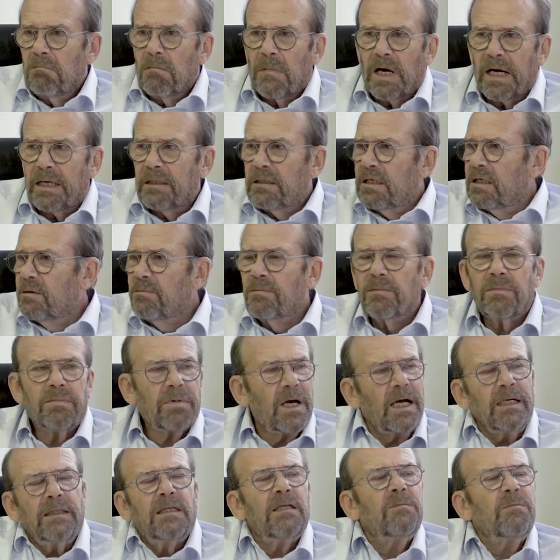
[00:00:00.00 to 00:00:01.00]
I
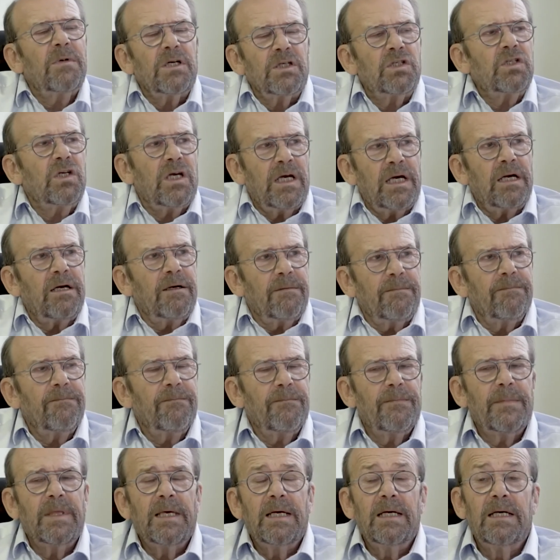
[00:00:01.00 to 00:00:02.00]
did my share.
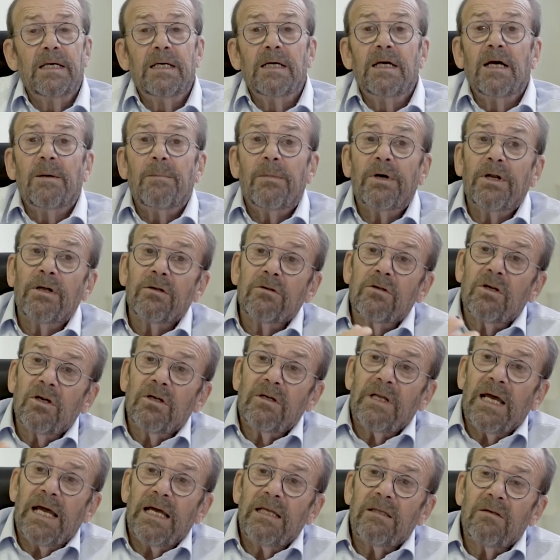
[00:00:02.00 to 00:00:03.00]
But on the
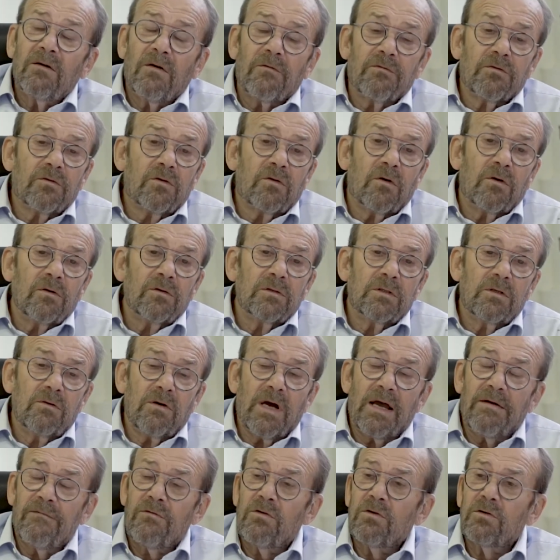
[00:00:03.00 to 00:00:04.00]
other hand, of course, you
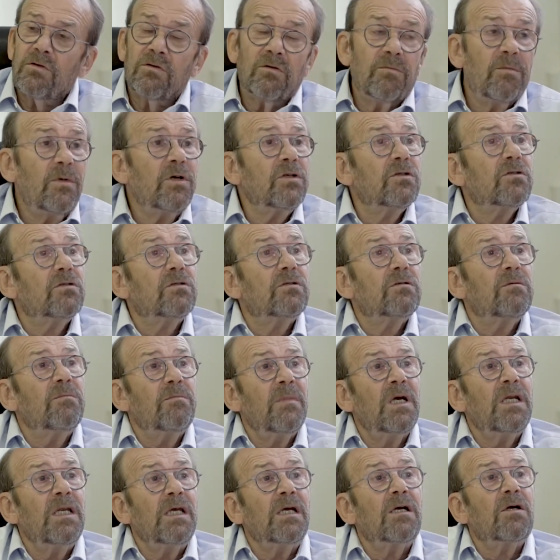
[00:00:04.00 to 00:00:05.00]
have also
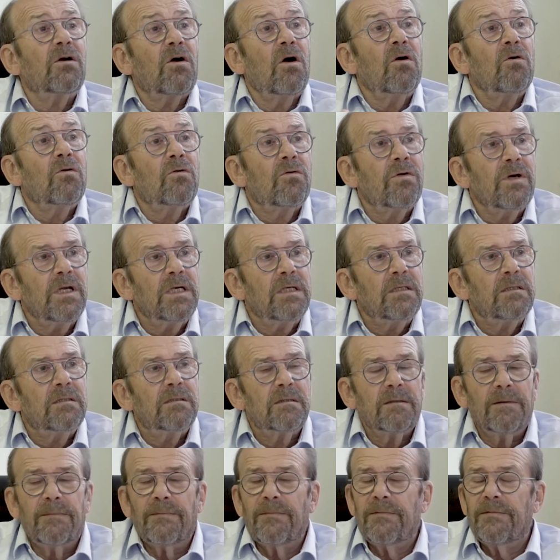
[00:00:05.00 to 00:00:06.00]
many
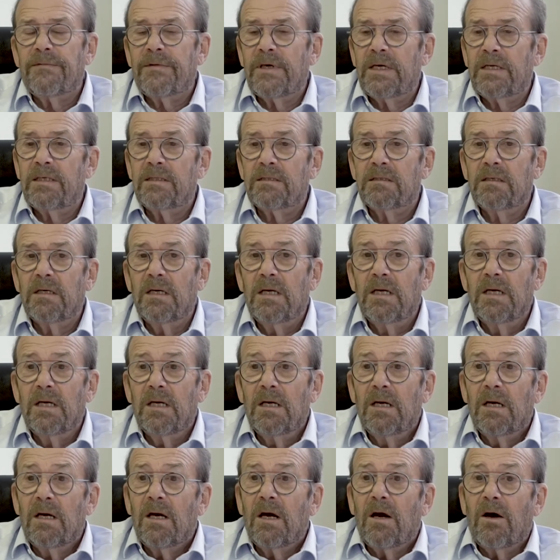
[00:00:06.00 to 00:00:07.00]
concrete things.
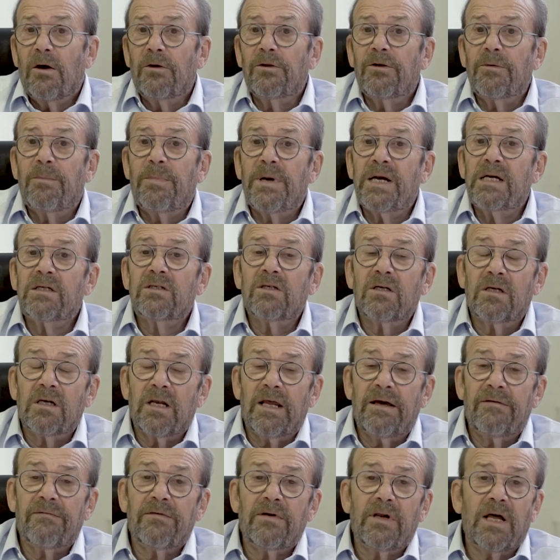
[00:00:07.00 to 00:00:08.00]
On the Belgian
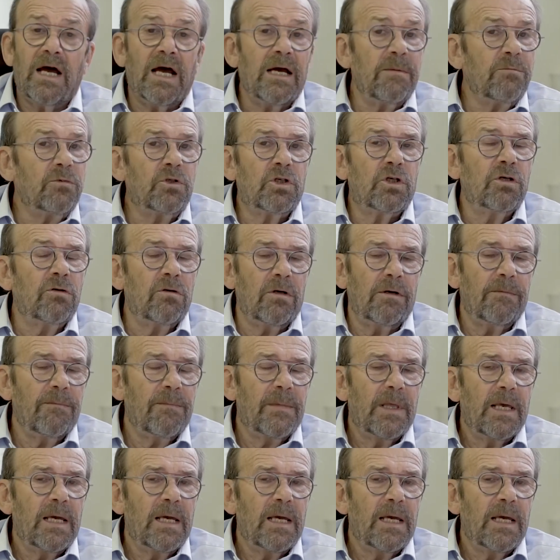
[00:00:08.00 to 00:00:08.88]
level, I'm sure